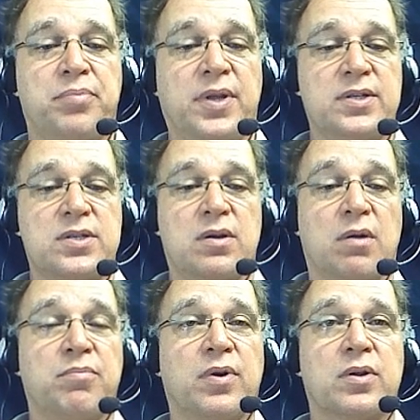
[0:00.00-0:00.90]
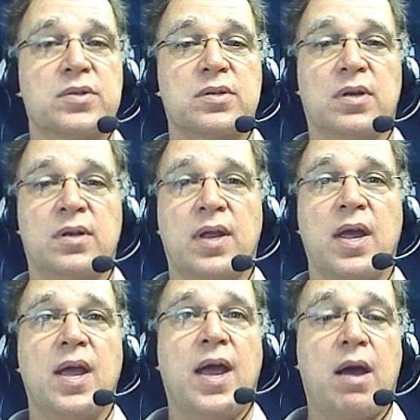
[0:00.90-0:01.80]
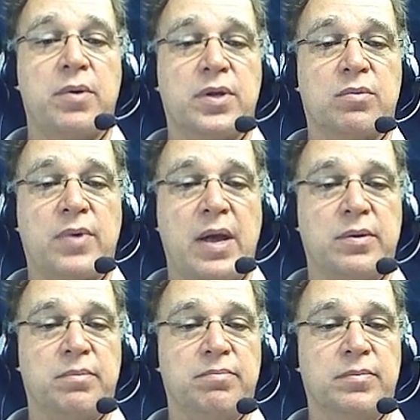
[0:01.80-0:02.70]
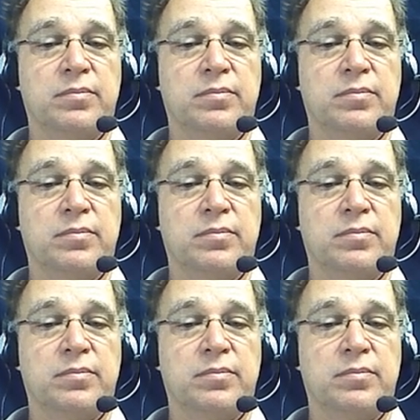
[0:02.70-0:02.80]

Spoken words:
placing our parts and how we can route them.